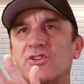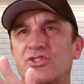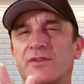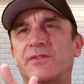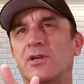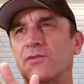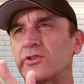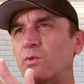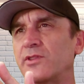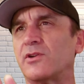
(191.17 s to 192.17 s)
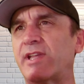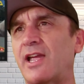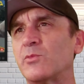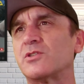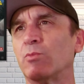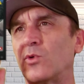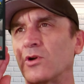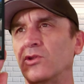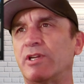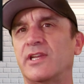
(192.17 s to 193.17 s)
shifted over to where their cameras were
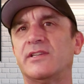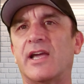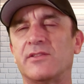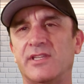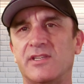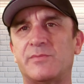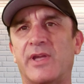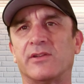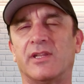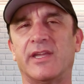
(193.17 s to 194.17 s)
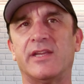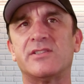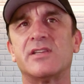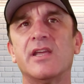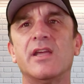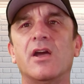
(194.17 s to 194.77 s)
more looking down the eastbound lanes